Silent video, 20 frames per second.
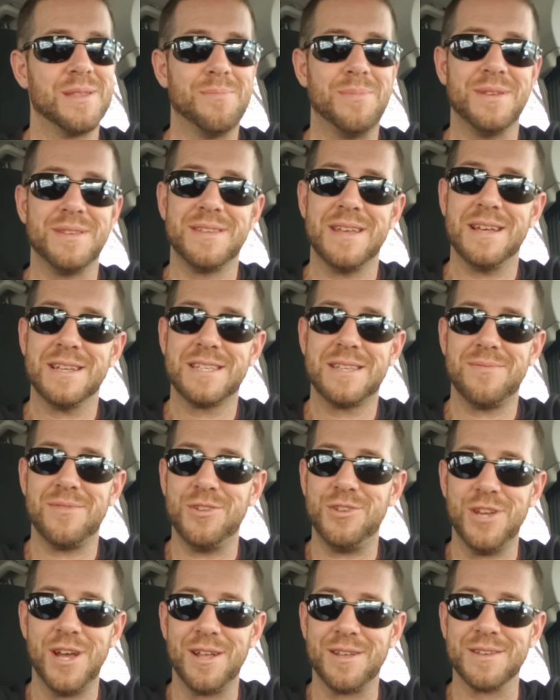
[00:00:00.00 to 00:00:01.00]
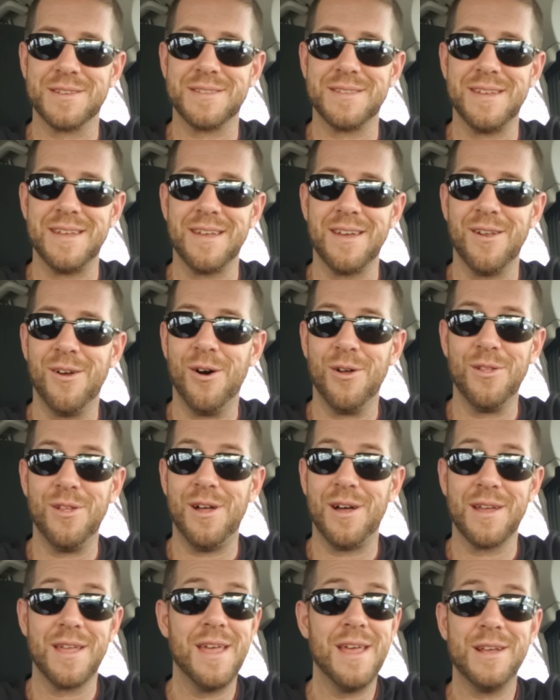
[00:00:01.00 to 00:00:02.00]
the possessive, the jealous thing, and all
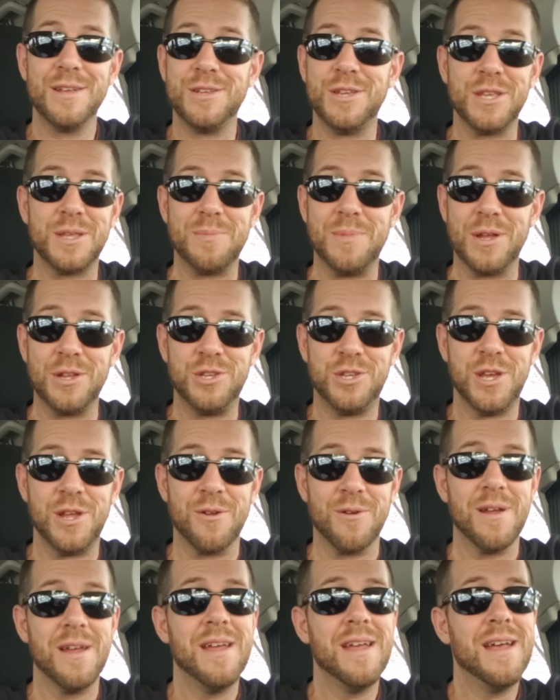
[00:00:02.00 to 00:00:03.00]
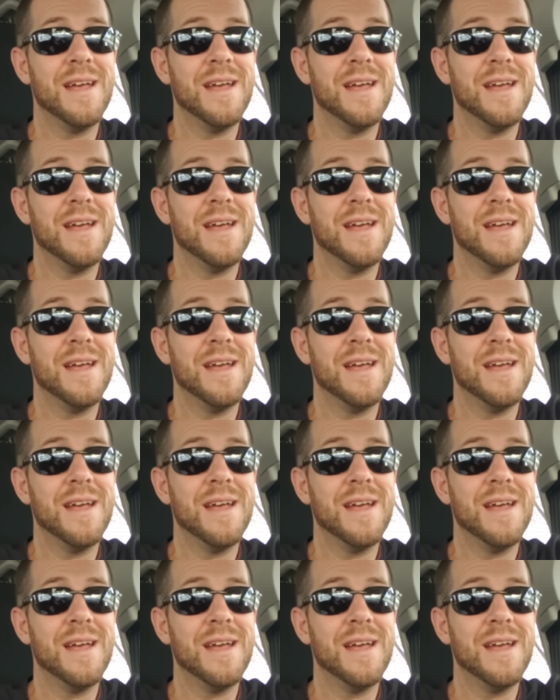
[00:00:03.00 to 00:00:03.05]
along, she's a big cheater.